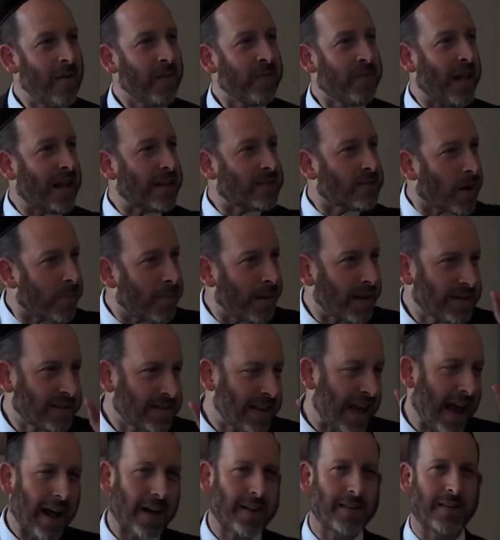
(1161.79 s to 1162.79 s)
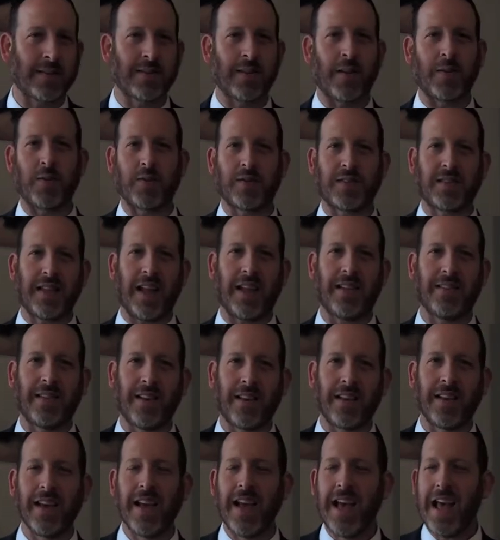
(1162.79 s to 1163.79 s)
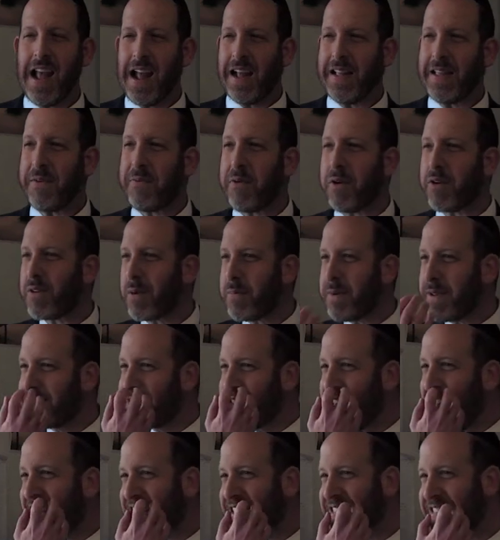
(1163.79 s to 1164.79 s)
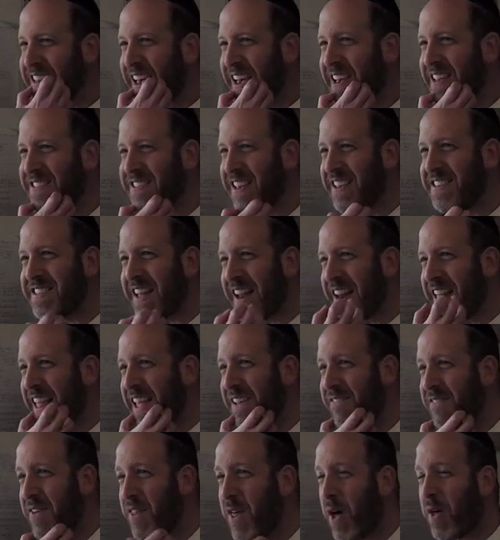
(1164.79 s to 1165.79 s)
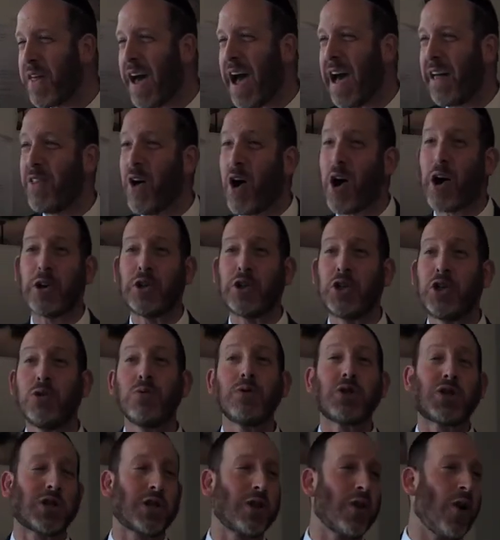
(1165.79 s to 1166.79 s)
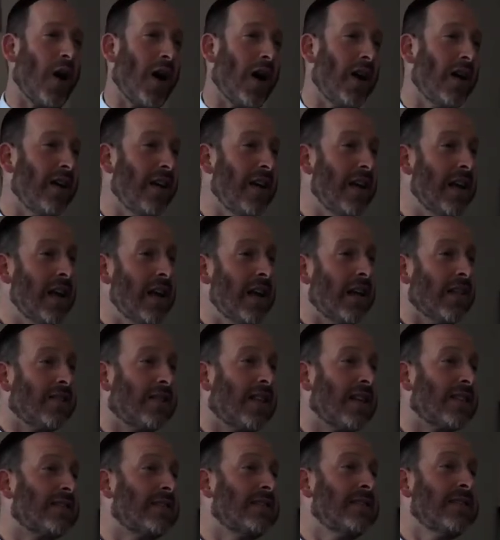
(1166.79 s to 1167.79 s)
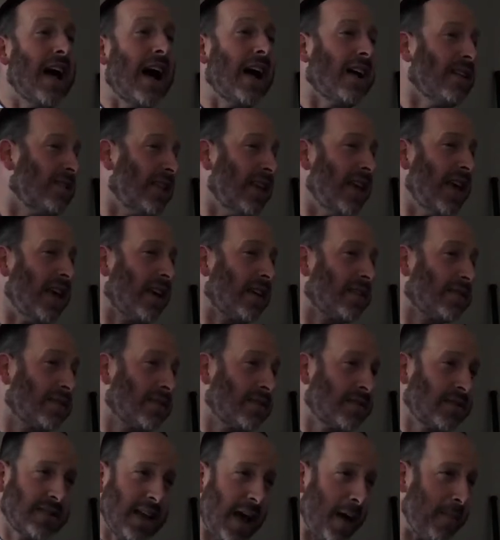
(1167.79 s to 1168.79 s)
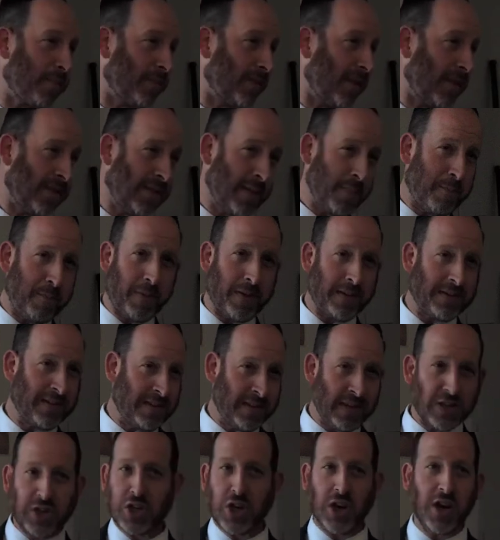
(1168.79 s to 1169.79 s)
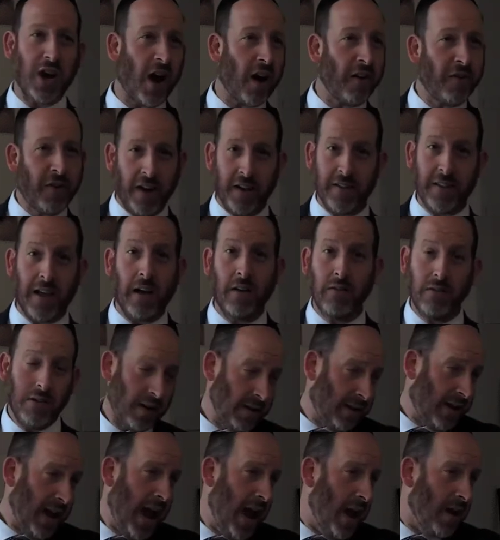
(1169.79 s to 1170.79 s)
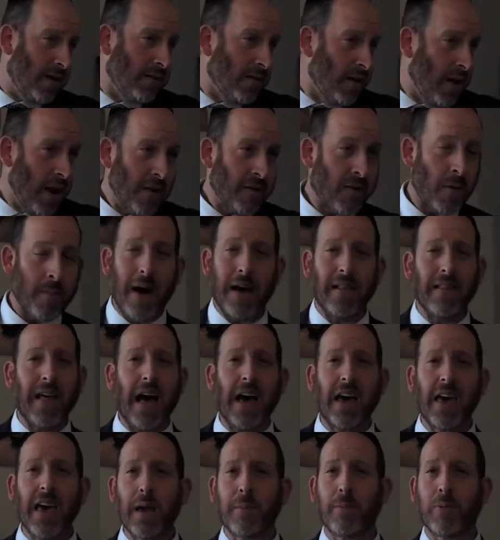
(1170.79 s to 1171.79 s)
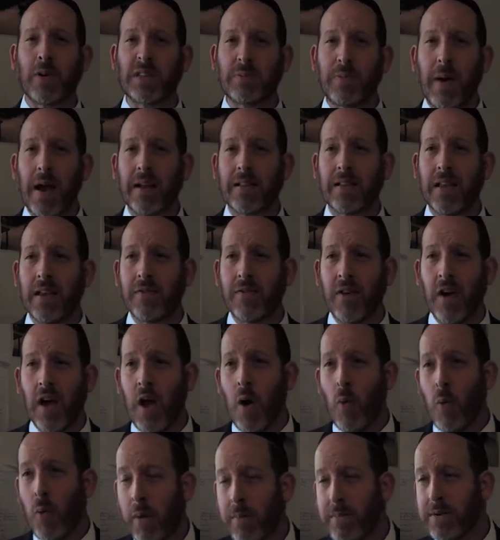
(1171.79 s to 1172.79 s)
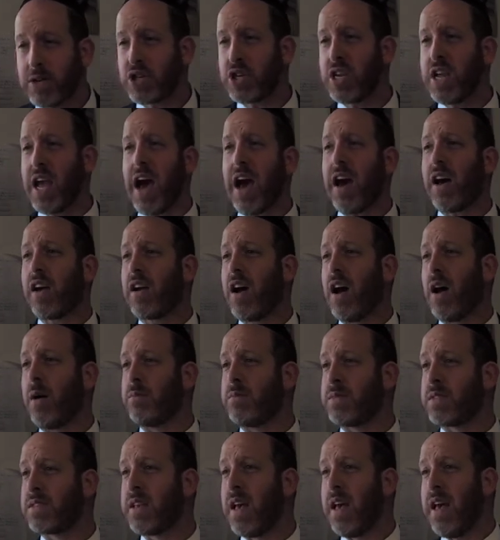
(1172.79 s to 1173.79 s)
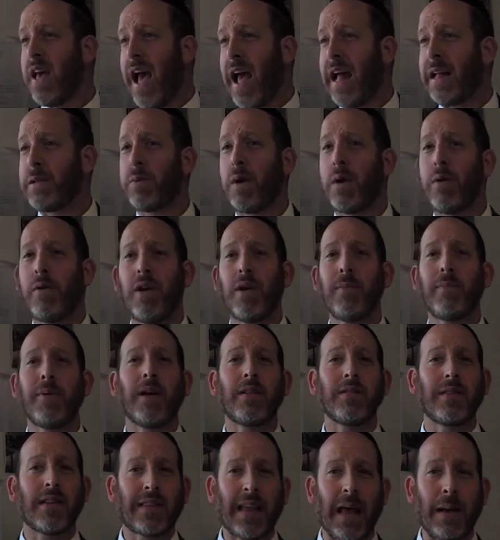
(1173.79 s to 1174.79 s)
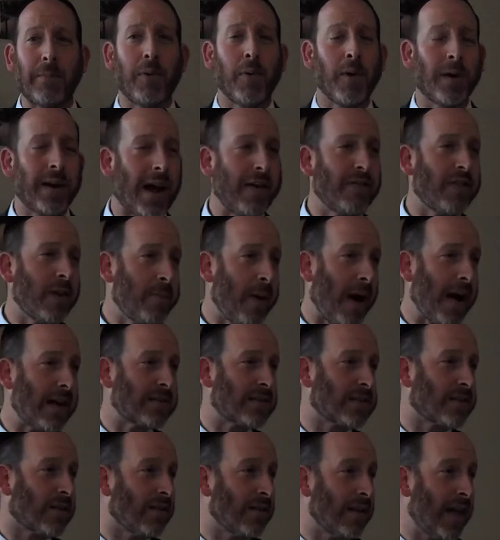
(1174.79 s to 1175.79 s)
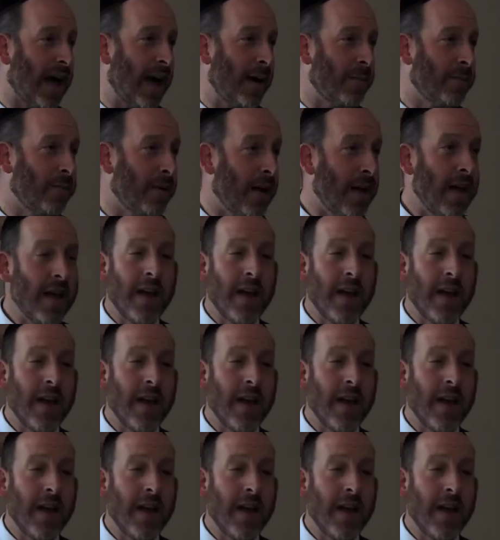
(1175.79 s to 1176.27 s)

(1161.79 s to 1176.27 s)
That's Rabbi Sachs' understanding. And therefore, what Rabbi Sachs says is that even though the halacha, Jewish law, does not accept the position of Hillel, again, from a halachic perspective, when Mashiach comes and we rebuild the temple, we're going to have the Paschal lamb,